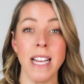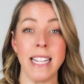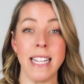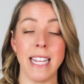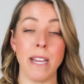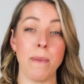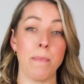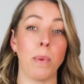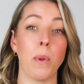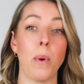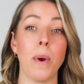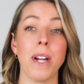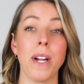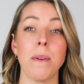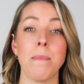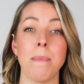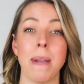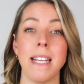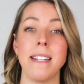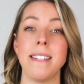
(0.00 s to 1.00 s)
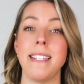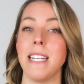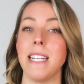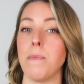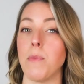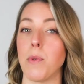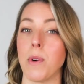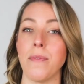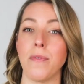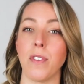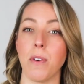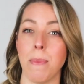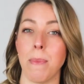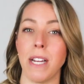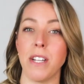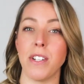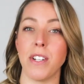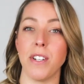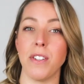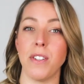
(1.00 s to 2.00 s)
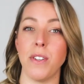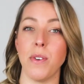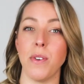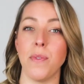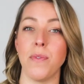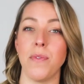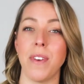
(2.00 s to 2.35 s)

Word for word: the employer may seek more information to